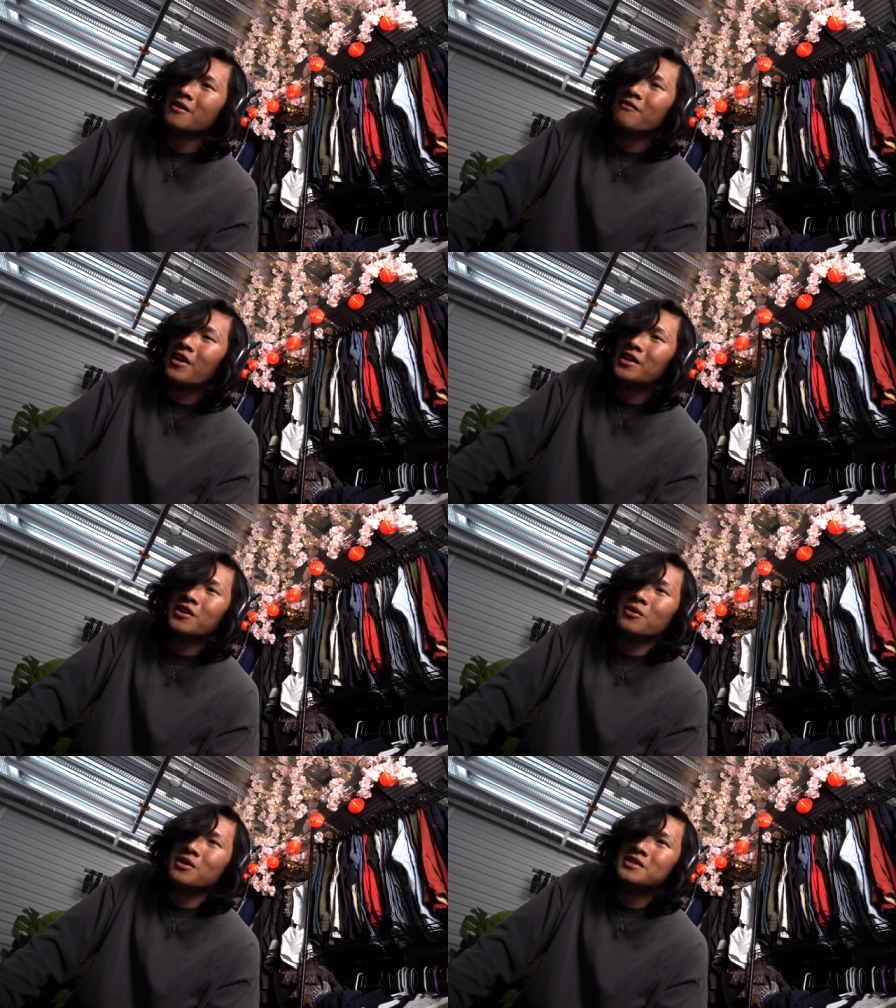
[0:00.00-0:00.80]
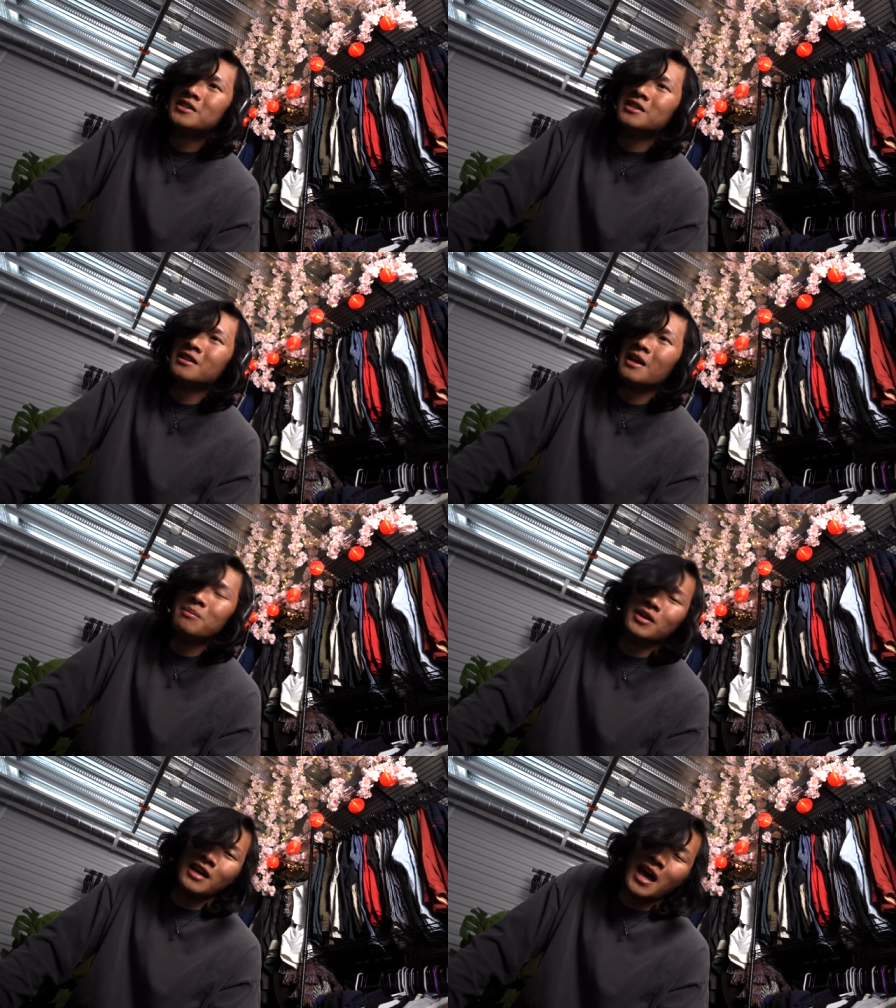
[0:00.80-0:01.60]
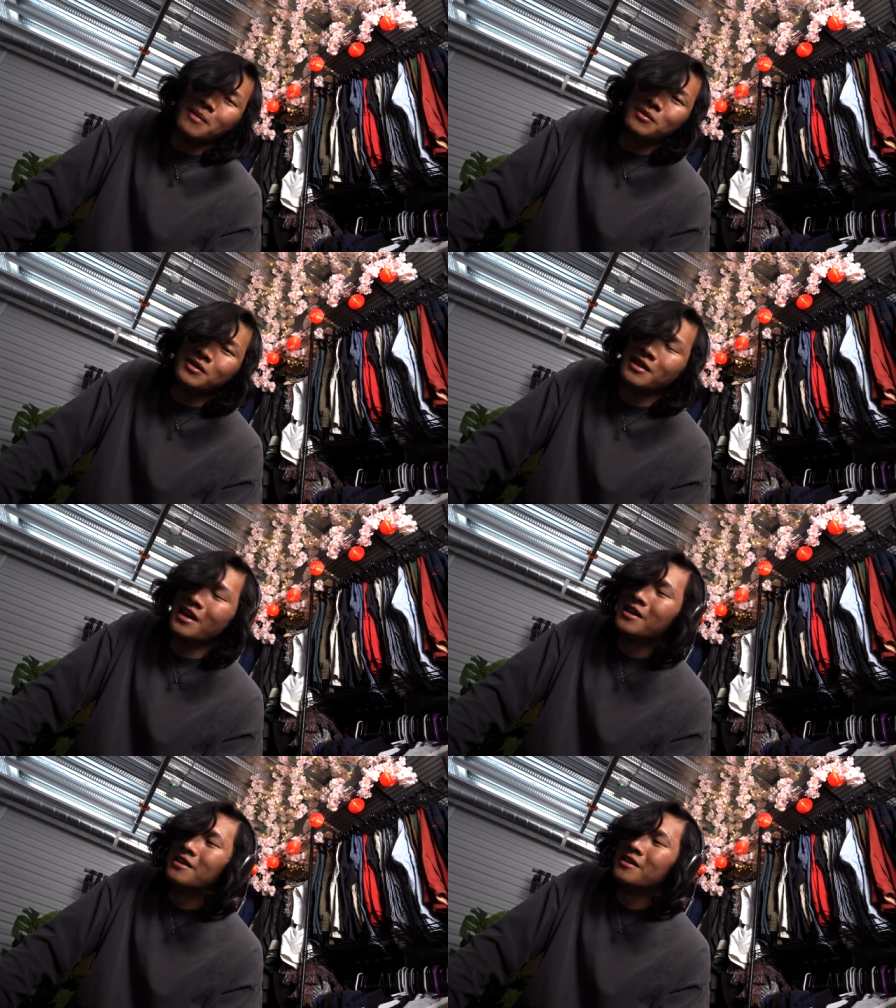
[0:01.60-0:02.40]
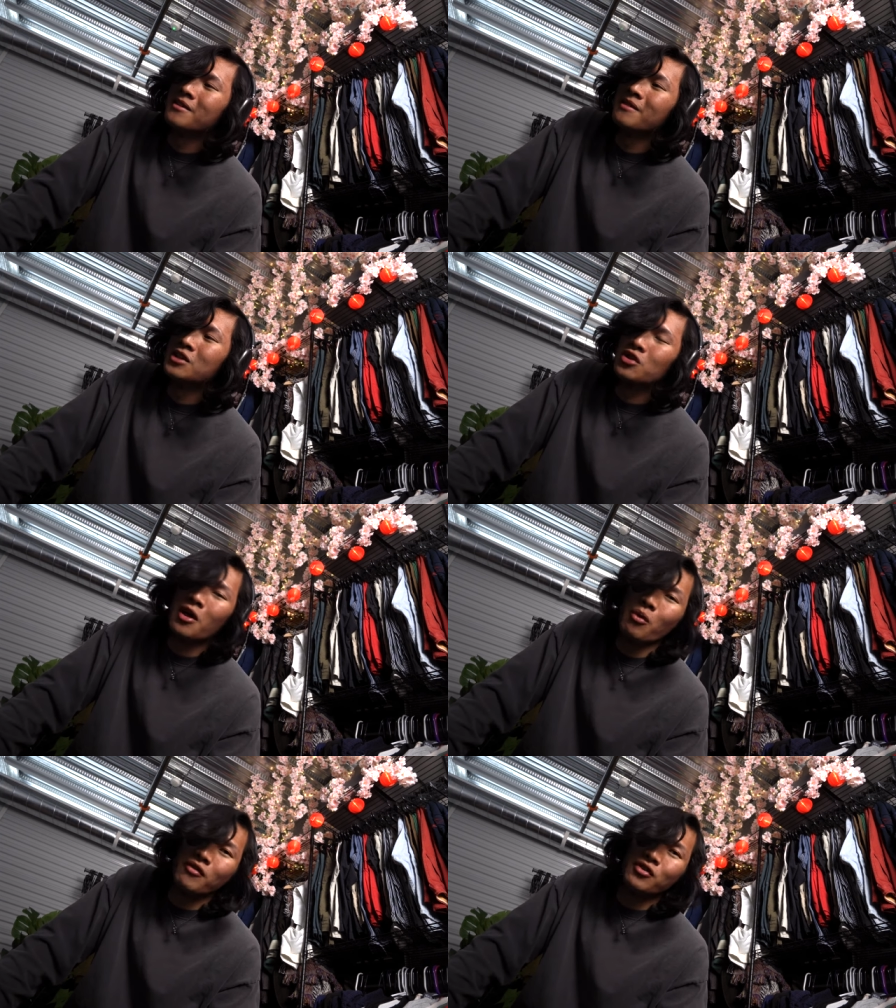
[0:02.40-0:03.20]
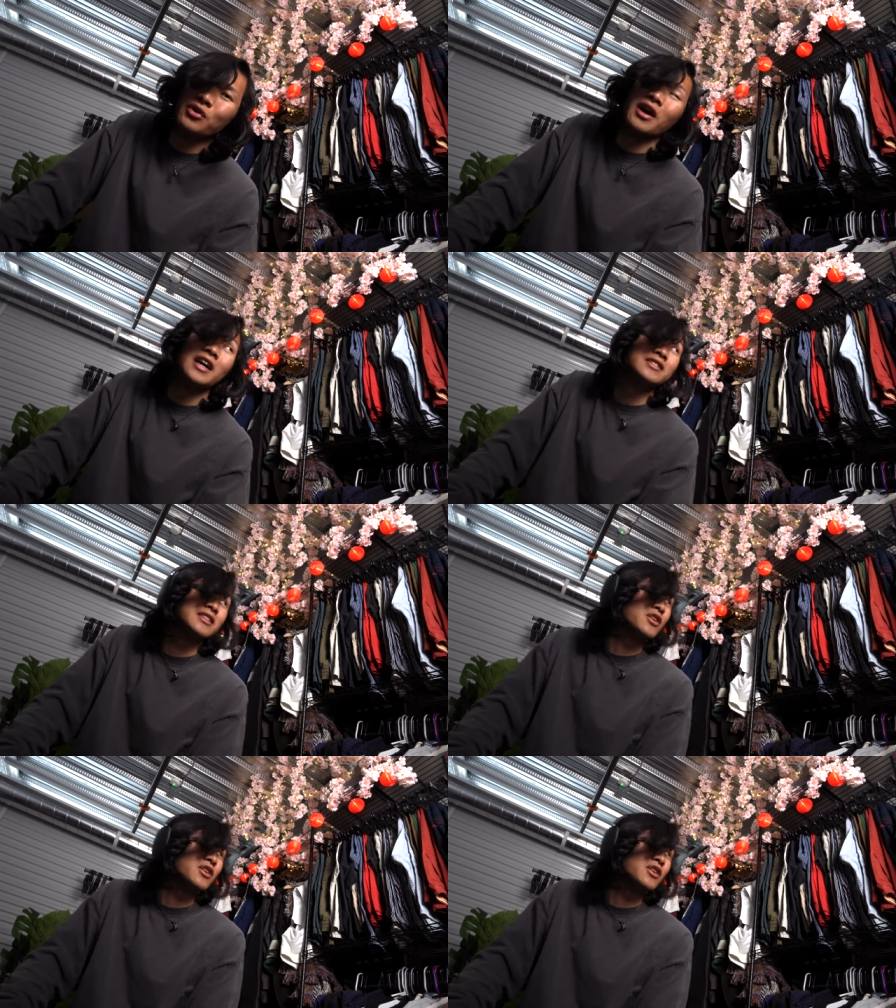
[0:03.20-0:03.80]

finding your reason and being happy. And that's all I want for you guys. That's